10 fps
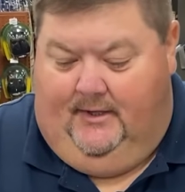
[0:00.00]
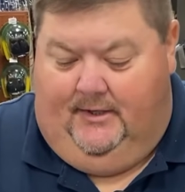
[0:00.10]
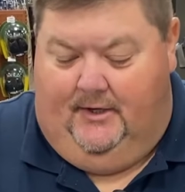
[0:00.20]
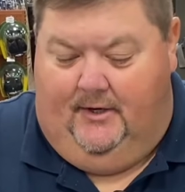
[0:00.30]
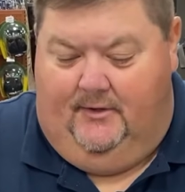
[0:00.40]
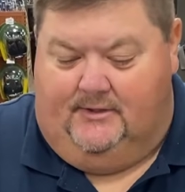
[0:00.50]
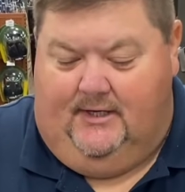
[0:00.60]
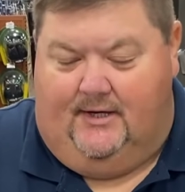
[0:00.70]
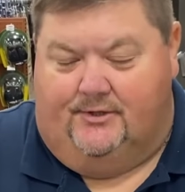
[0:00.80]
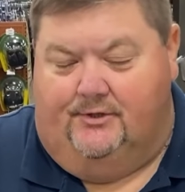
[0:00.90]
You know, it's
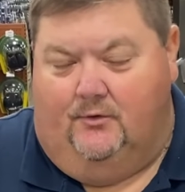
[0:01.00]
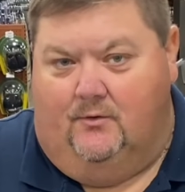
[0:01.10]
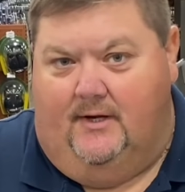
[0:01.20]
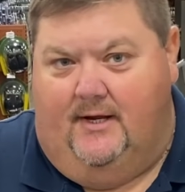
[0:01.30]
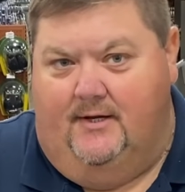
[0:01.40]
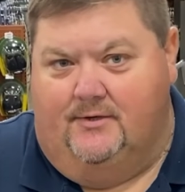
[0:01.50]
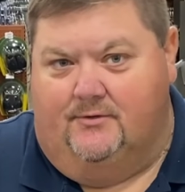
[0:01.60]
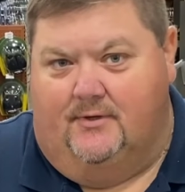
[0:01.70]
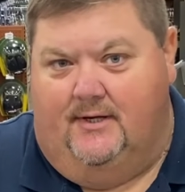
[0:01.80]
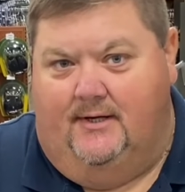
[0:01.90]
got a storied
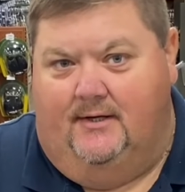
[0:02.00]
history.